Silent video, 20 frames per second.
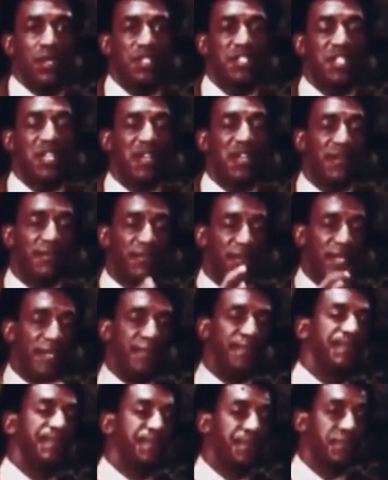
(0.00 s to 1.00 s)
Slavery.
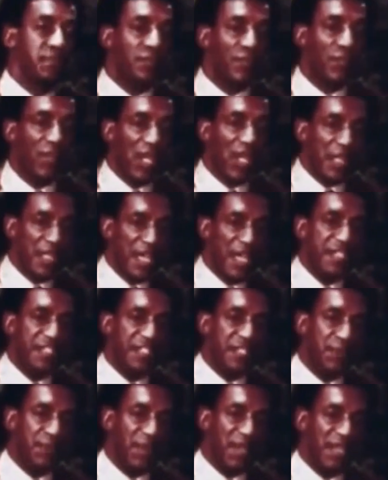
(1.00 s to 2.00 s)

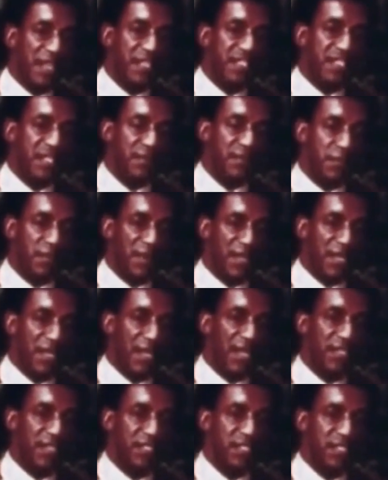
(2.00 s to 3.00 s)
That's the place everybody
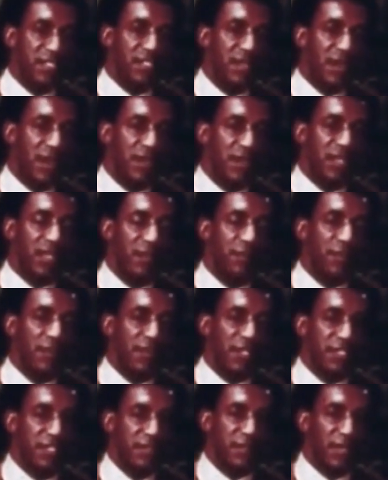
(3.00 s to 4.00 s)
likes to start Negro
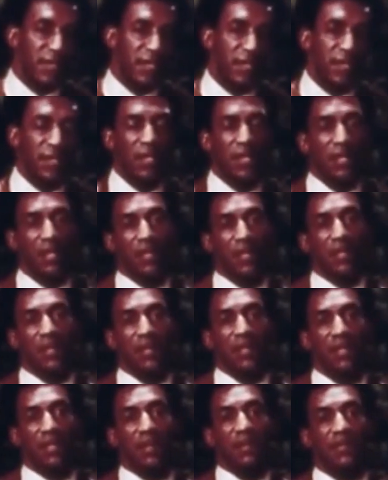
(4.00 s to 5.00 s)
history.
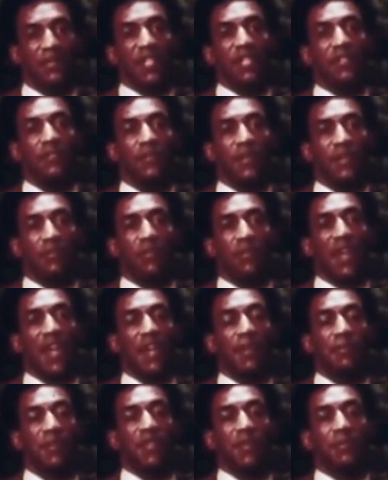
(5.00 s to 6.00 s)
You have ignorant
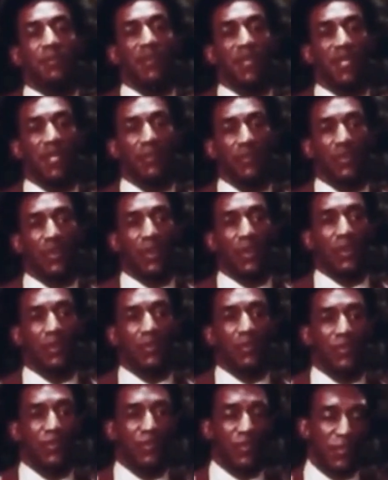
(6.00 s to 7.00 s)
black men being brought
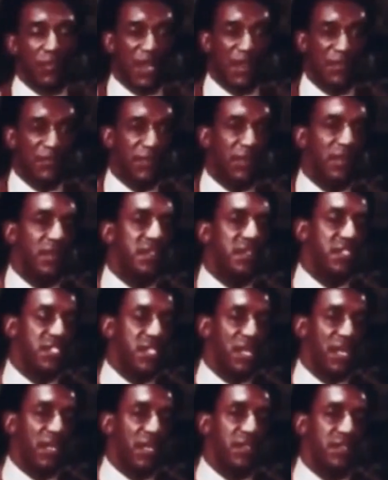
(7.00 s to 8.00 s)
over from Africa in
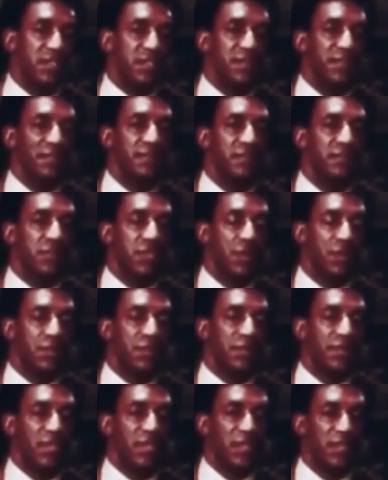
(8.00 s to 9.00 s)
chains. Terrible
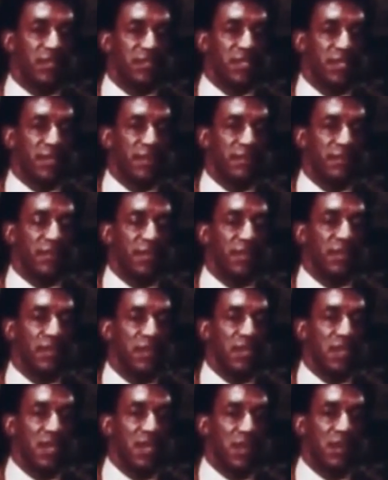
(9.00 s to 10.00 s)
thing, slavery.
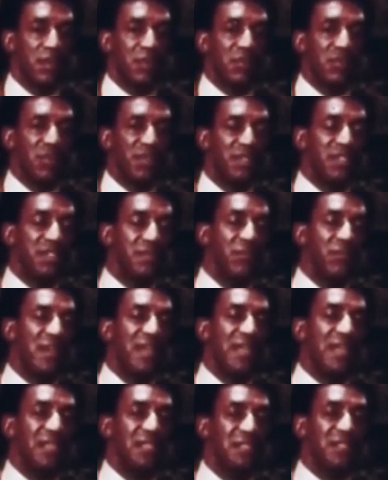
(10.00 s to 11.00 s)
But this
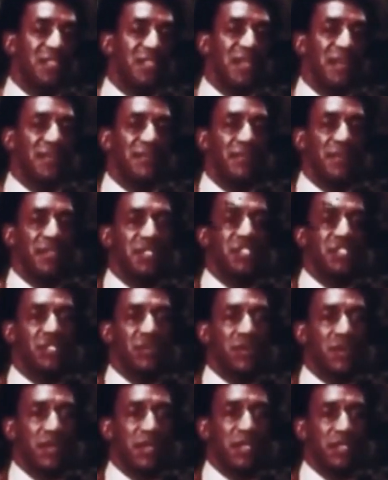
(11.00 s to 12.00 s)
way slavery is
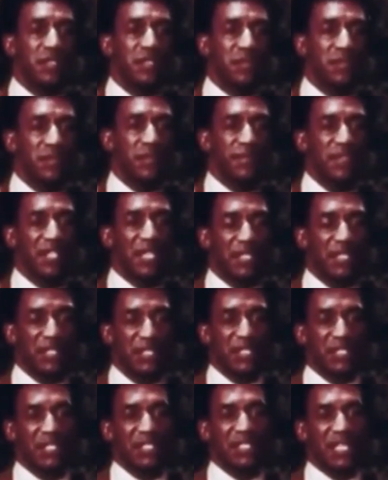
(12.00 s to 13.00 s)
taught, it sort of takes
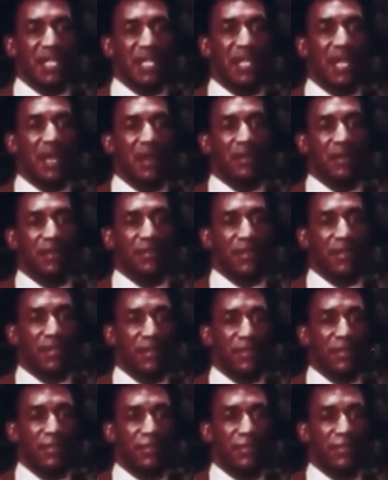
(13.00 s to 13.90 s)
the sting out of it.